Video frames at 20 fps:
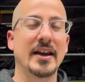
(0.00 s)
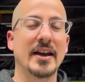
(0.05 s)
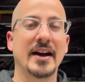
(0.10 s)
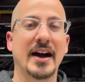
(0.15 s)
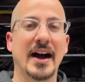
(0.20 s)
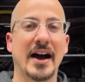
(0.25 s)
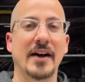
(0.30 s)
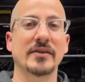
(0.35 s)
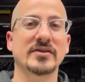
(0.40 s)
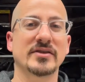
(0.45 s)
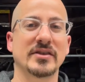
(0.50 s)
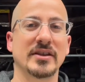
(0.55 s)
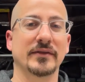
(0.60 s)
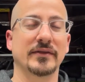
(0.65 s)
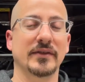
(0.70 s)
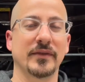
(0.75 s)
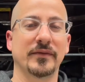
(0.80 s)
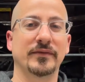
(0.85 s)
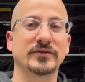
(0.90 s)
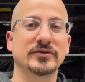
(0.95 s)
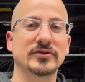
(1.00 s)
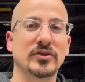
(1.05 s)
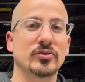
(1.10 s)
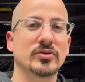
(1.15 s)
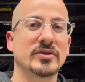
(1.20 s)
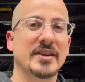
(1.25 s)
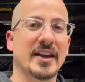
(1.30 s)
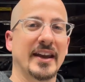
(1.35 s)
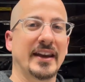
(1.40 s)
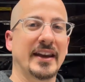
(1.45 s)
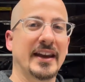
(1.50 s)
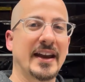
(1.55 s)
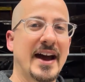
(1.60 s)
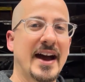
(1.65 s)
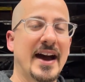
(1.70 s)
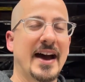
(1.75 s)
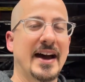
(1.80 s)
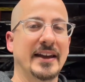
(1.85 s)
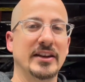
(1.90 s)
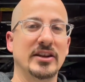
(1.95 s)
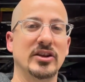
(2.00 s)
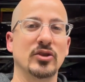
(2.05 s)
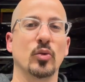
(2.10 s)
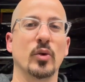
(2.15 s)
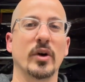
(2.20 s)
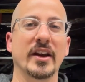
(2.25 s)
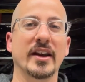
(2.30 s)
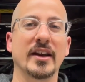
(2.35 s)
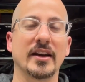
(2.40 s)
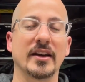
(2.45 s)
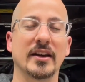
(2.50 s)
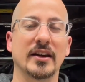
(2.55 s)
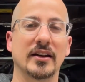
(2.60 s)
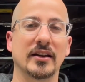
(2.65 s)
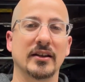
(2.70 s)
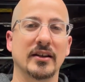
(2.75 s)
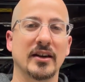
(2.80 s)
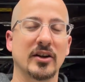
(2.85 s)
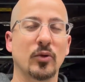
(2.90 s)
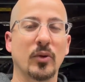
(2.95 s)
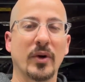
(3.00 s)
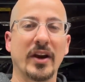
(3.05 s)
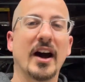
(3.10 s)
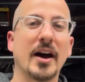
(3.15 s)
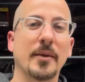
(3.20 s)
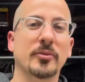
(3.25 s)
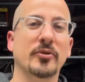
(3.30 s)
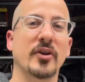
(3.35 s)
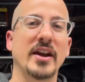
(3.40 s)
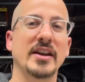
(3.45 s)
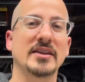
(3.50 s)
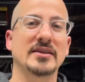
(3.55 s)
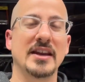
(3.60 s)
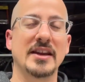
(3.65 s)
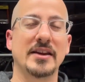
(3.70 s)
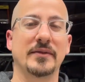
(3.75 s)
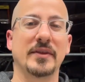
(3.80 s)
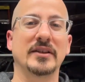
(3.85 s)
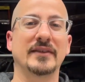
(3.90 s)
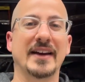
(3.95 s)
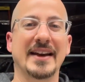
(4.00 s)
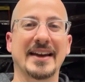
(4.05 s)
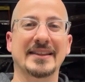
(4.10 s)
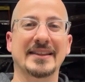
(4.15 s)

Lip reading: Obviously, if the fluid's getting hot, you gonna want to upgrade to even like a